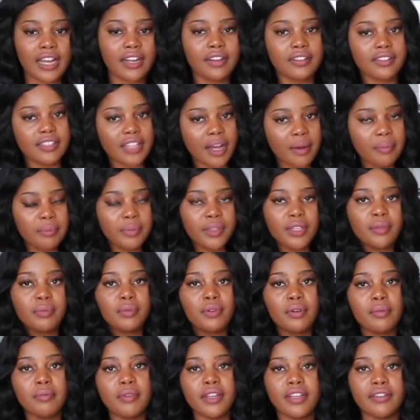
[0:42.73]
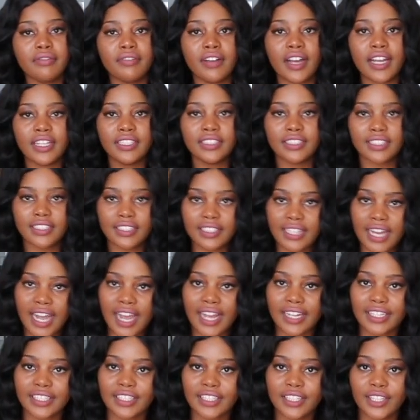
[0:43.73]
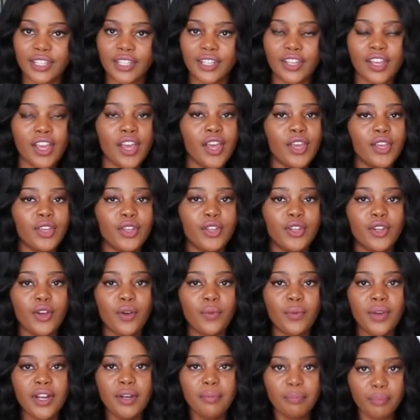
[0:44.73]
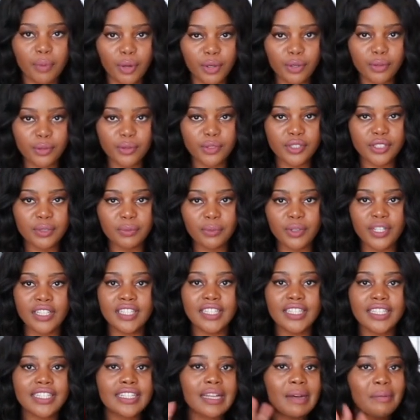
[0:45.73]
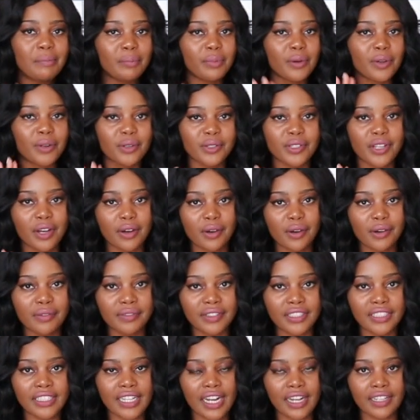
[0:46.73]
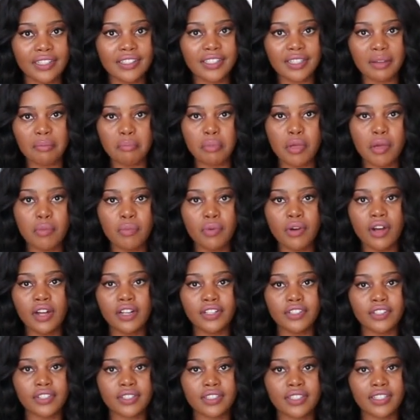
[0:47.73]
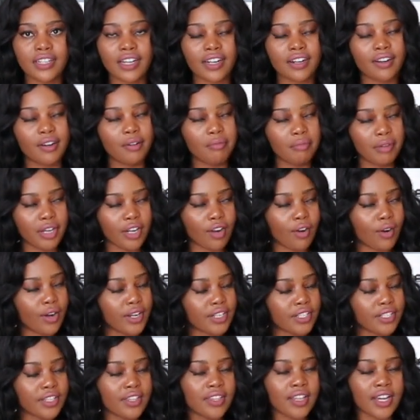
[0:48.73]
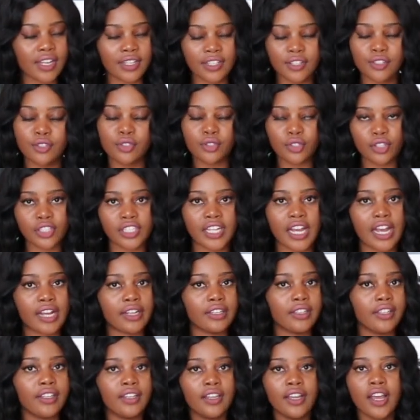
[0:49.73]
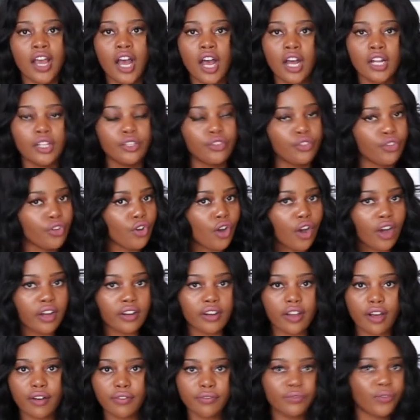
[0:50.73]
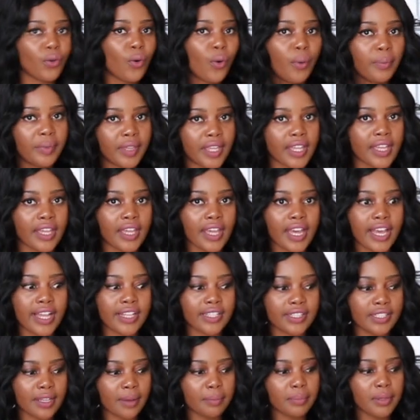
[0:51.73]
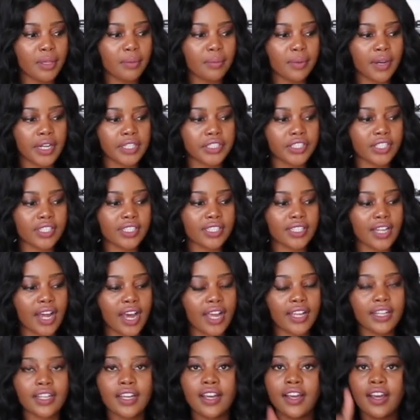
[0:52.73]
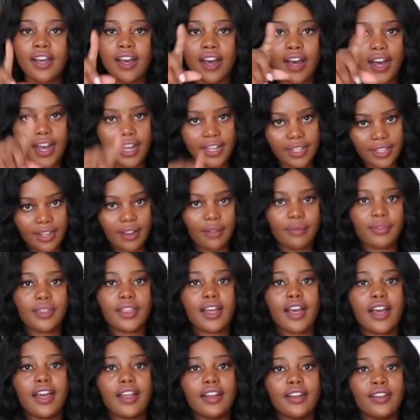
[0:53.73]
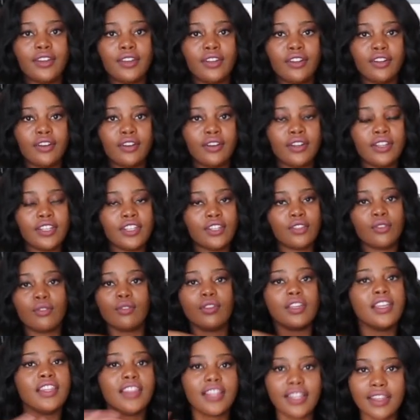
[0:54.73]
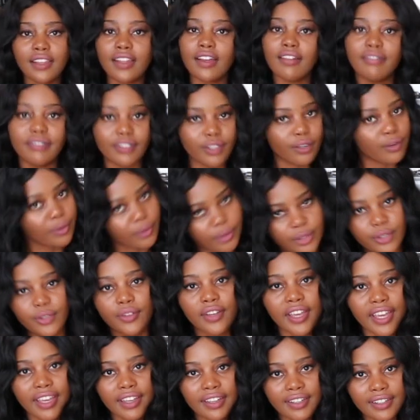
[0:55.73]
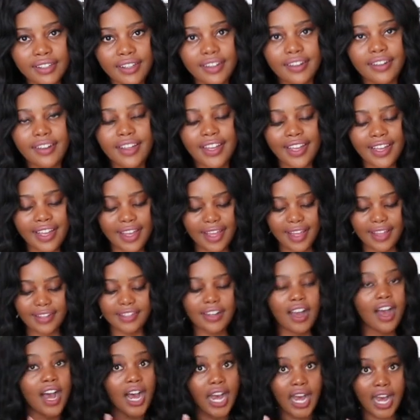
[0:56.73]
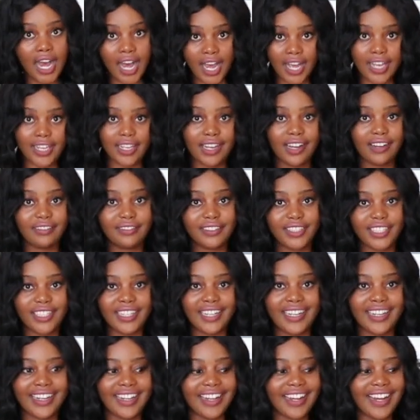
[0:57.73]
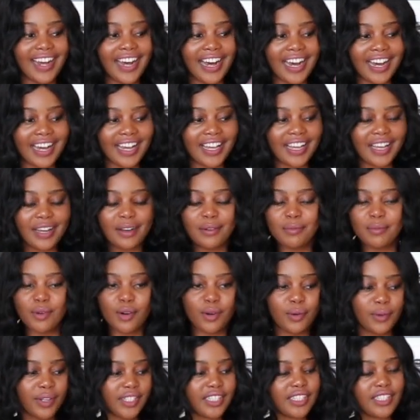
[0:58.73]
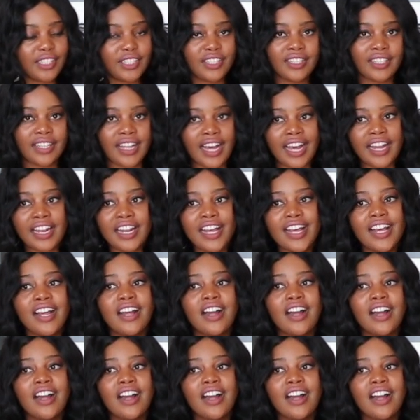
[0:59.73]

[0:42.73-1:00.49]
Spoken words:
Some people may find it tacky. You know, when some bottles are overdone, some people are just like, oh my gosh, that is so tacky, not for me. And some people are just like, I love that. You know, you either love it or you hate it. And I love it. I am always into that.